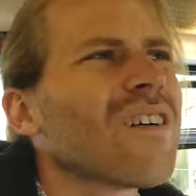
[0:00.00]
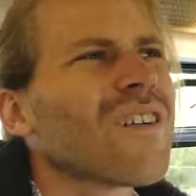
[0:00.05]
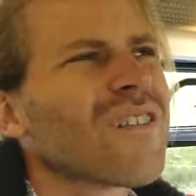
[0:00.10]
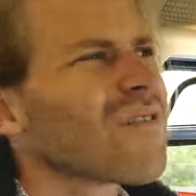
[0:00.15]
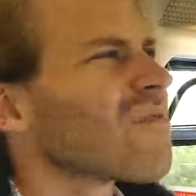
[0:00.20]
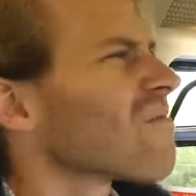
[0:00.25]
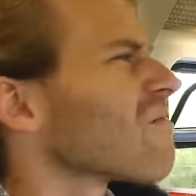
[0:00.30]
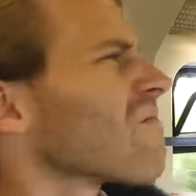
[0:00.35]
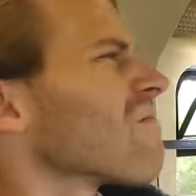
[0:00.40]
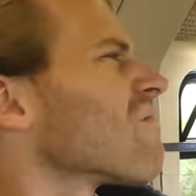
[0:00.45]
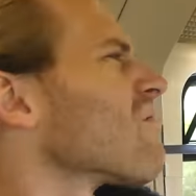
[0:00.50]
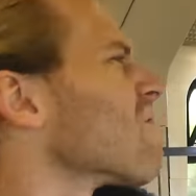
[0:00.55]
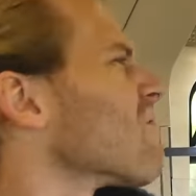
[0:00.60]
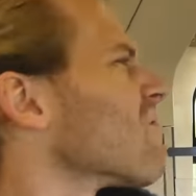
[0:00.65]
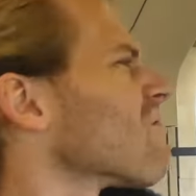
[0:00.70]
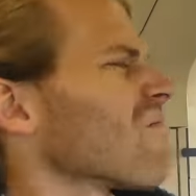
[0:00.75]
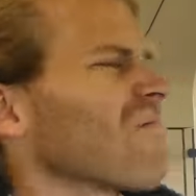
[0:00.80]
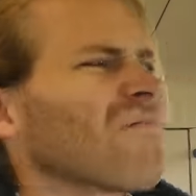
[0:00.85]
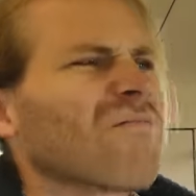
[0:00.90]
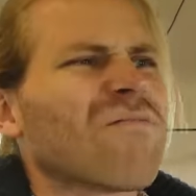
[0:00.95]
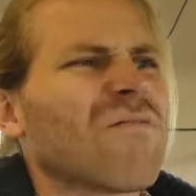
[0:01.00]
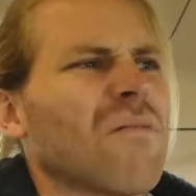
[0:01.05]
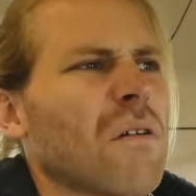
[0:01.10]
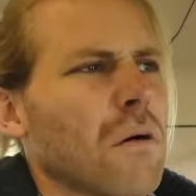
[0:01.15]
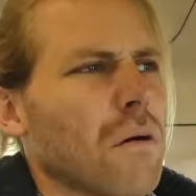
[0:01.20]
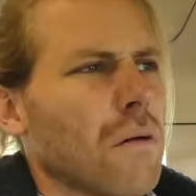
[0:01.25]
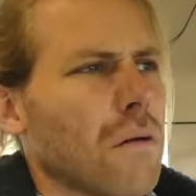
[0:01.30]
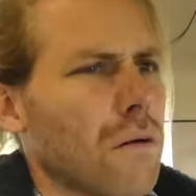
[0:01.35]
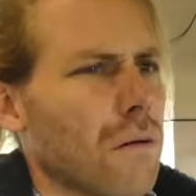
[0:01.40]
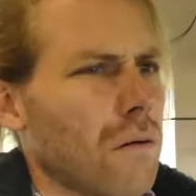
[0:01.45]
Oh God,
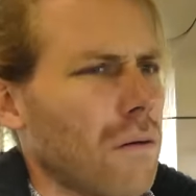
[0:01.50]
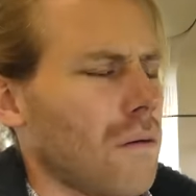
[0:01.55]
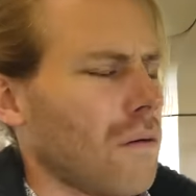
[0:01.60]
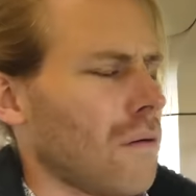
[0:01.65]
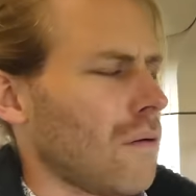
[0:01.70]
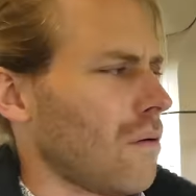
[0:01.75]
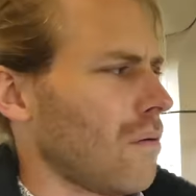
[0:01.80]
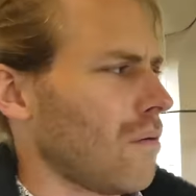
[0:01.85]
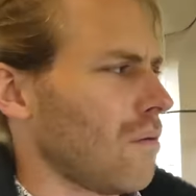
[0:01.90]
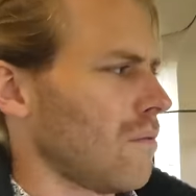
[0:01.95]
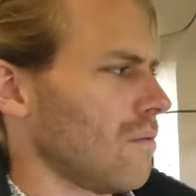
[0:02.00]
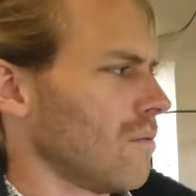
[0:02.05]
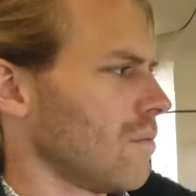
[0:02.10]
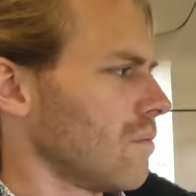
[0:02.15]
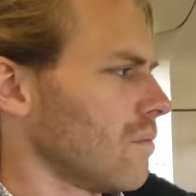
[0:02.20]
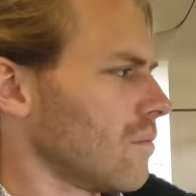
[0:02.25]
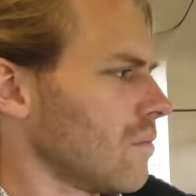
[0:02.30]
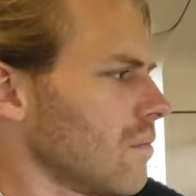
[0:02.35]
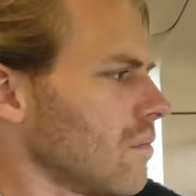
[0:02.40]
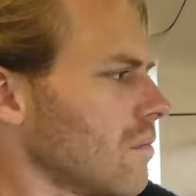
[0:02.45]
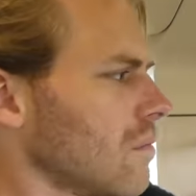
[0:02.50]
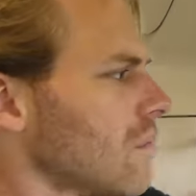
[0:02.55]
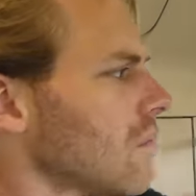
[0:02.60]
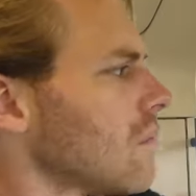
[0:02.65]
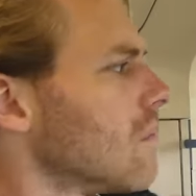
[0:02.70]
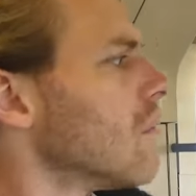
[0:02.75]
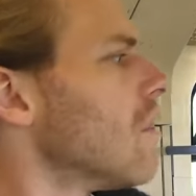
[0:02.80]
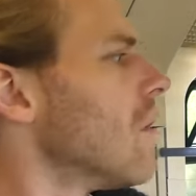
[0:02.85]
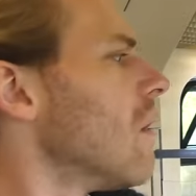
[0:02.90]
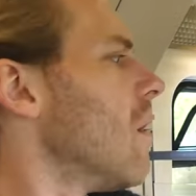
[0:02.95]
why does it smell like pee in
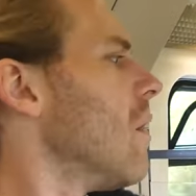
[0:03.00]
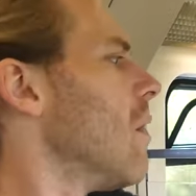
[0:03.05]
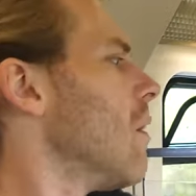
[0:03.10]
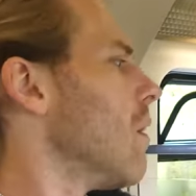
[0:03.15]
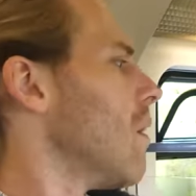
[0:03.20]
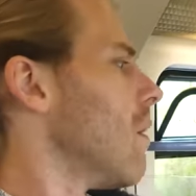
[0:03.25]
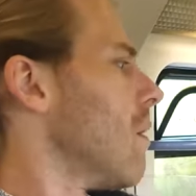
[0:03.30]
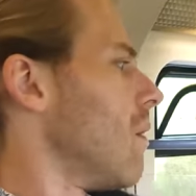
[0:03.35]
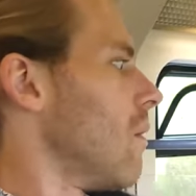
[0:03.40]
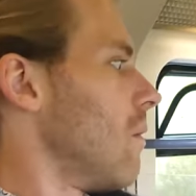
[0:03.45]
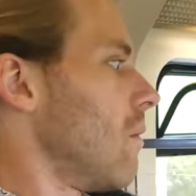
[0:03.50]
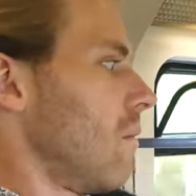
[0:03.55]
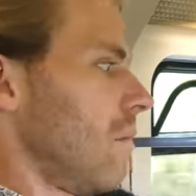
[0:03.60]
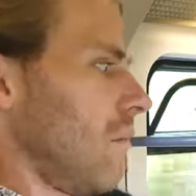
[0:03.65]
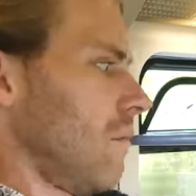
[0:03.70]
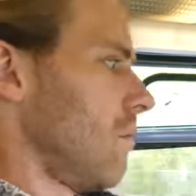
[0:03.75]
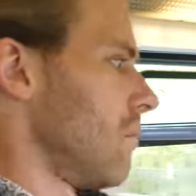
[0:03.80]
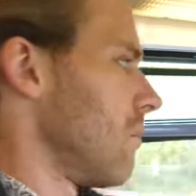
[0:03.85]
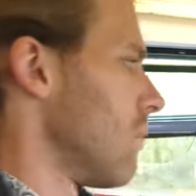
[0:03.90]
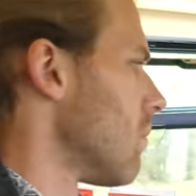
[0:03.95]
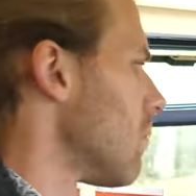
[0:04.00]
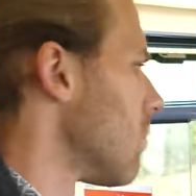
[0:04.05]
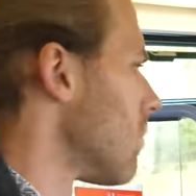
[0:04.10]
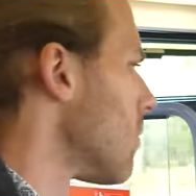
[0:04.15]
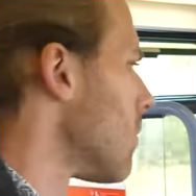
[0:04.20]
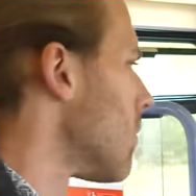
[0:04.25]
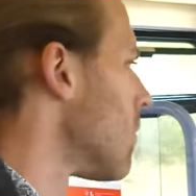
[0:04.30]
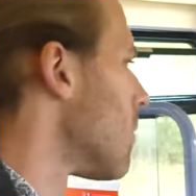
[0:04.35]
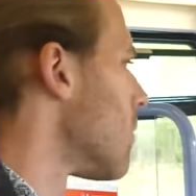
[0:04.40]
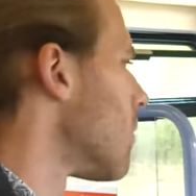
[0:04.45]
here? Is that
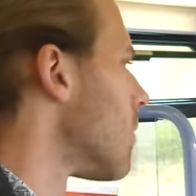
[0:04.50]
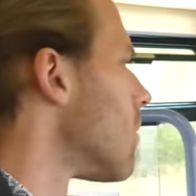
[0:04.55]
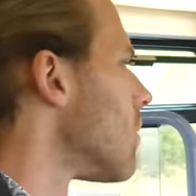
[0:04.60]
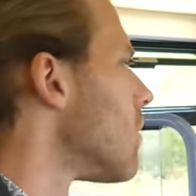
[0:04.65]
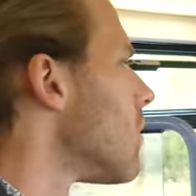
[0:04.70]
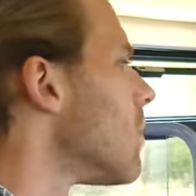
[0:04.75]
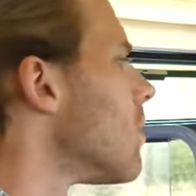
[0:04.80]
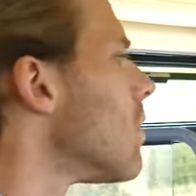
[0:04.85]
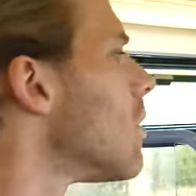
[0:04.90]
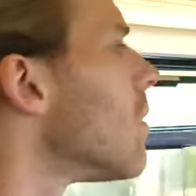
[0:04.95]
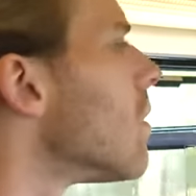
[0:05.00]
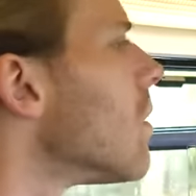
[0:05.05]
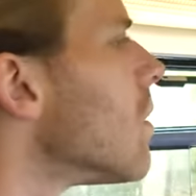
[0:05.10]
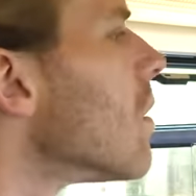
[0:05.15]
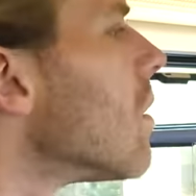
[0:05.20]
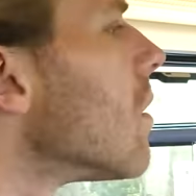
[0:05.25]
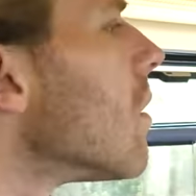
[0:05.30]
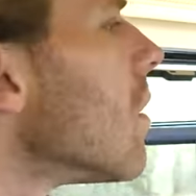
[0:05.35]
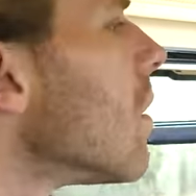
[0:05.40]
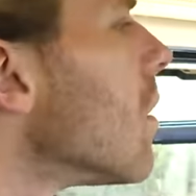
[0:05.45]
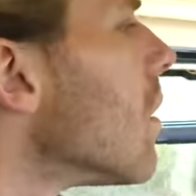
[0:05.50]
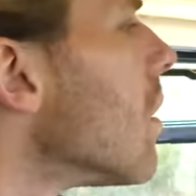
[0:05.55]
guy sleeping over there?